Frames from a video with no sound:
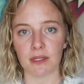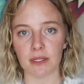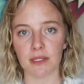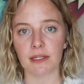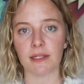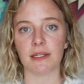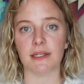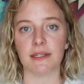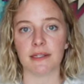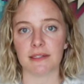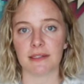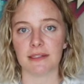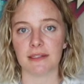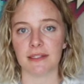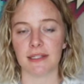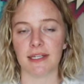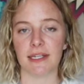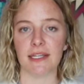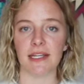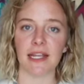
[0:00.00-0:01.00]
like
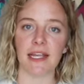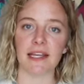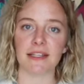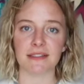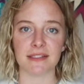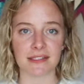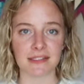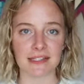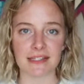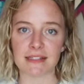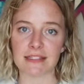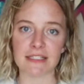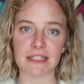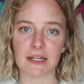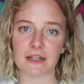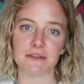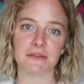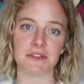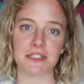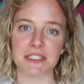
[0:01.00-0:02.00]
enhances its
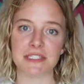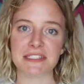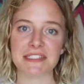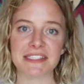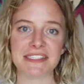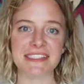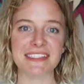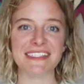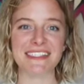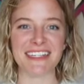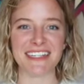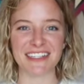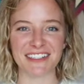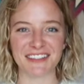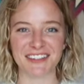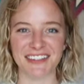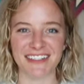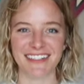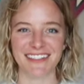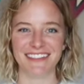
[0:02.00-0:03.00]
softness instead
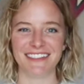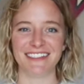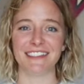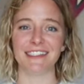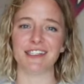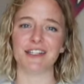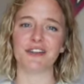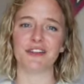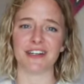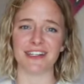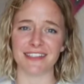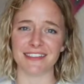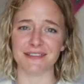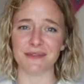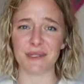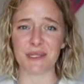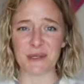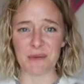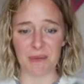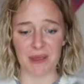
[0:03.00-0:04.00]
of degrades
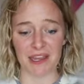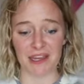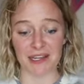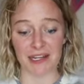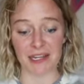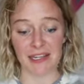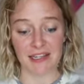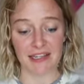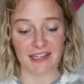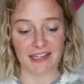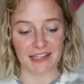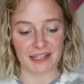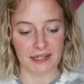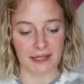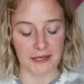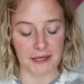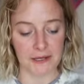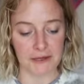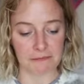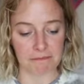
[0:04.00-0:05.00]
what you made.
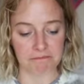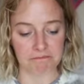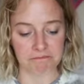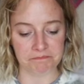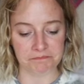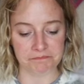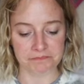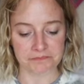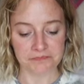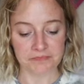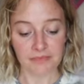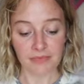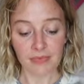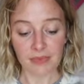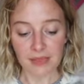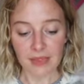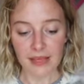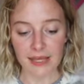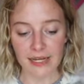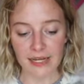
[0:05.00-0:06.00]
And
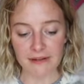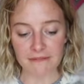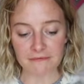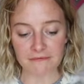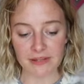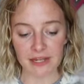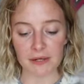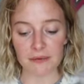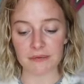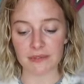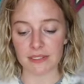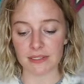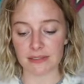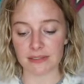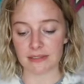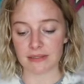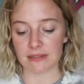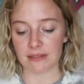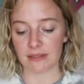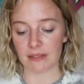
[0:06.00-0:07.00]
I found
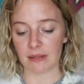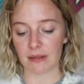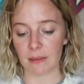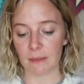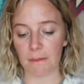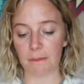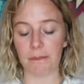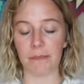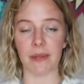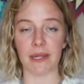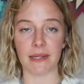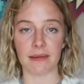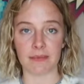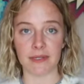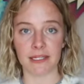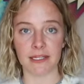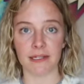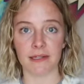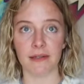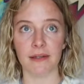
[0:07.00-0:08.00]
this
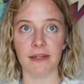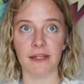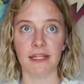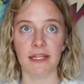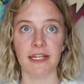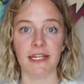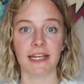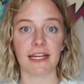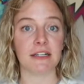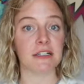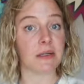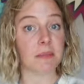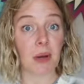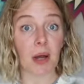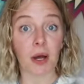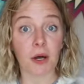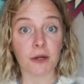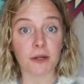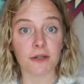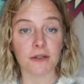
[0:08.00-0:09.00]
baby Harry
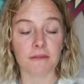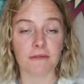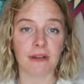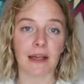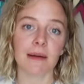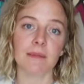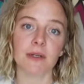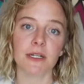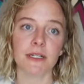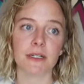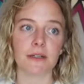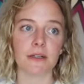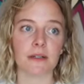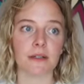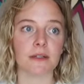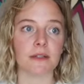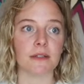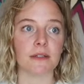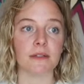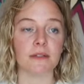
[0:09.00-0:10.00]
Potter fabric
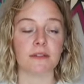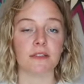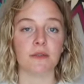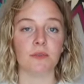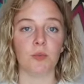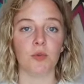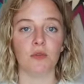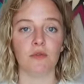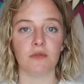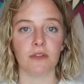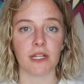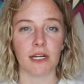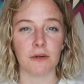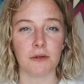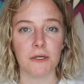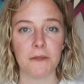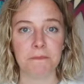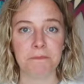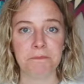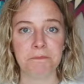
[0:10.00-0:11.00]
on
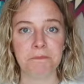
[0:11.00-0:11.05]
Spoonflower.